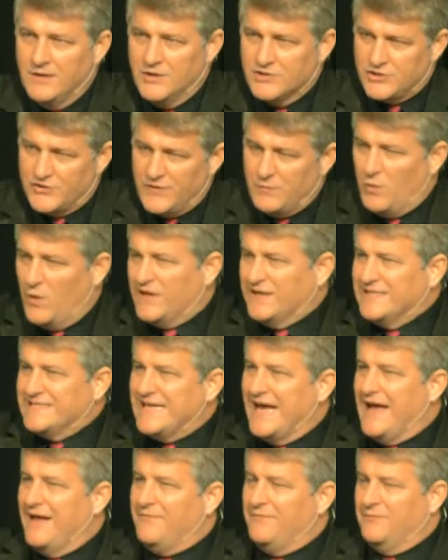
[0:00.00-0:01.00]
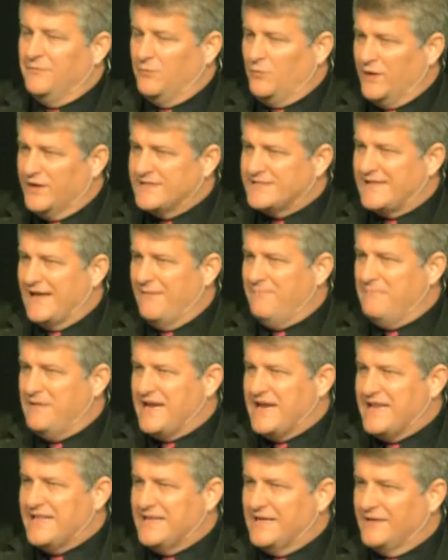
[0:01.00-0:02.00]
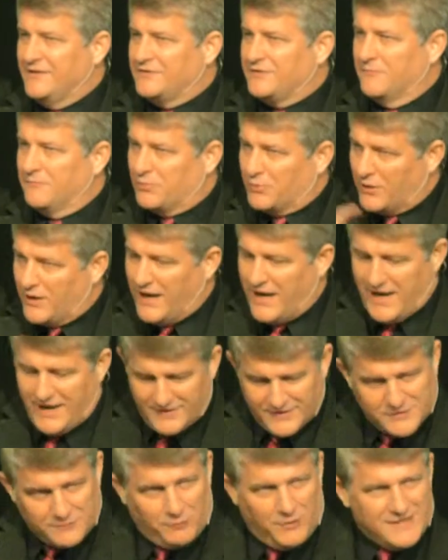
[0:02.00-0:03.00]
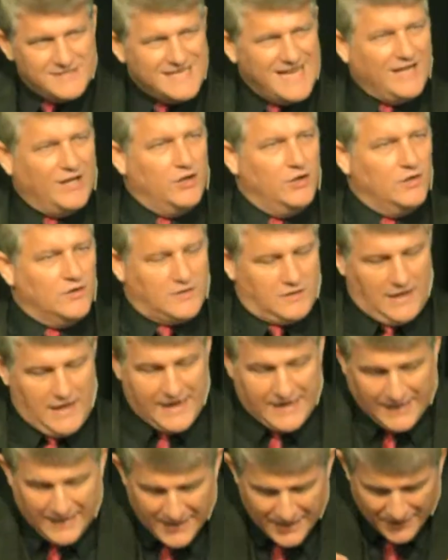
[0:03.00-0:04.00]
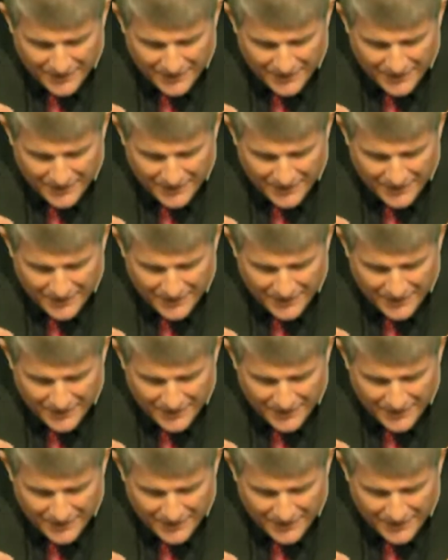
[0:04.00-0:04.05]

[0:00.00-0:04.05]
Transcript: So then what does that, what does that mean then to pray in this? What does that look like?